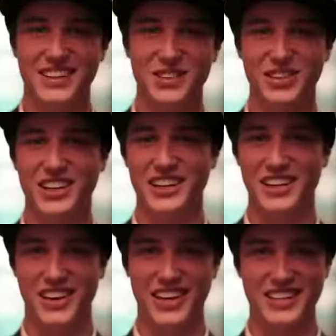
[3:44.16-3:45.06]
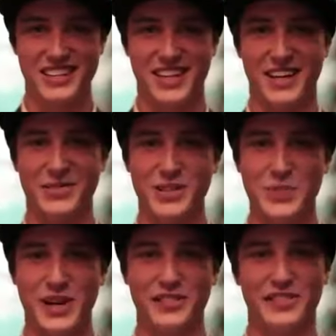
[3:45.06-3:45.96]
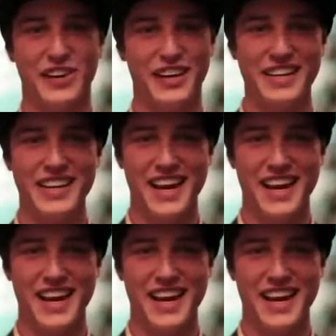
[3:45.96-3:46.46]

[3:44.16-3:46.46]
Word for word: Good luck, guys. Um, it's been fun.